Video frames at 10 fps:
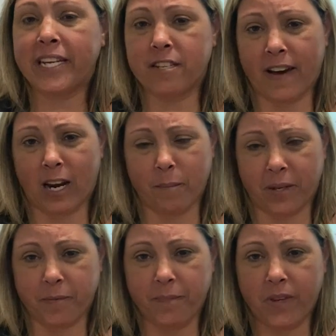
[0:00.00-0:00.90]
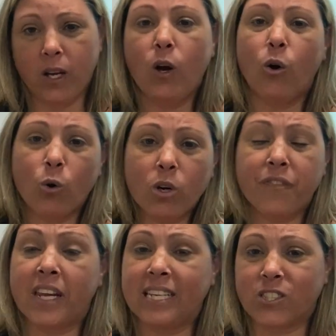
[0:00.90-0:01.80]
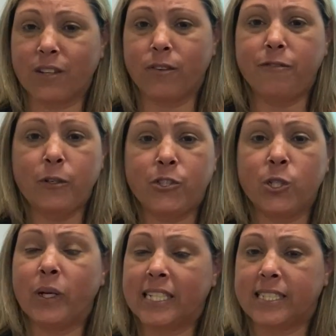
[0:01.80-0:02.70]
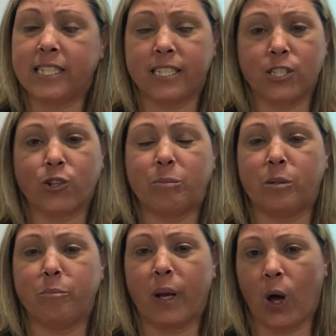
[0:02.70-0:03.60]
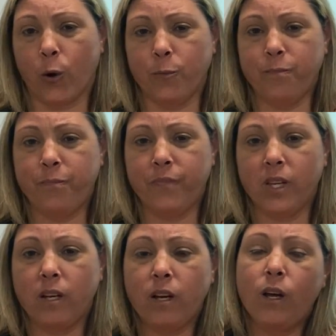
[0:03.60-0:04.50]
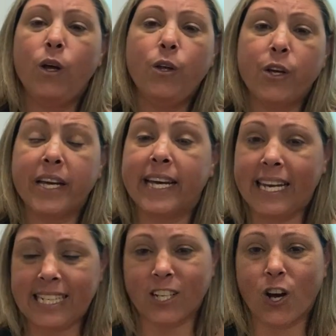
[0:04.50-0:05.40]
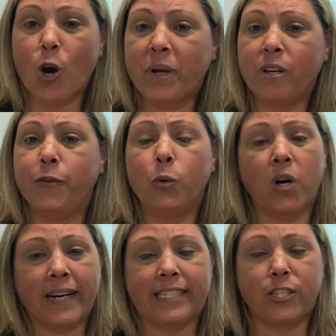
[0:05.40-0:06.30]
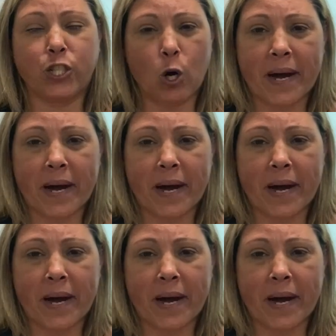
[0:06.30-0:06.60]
development. All of the links I've referred to are listed in the description below. You can collect a copy of your guide to job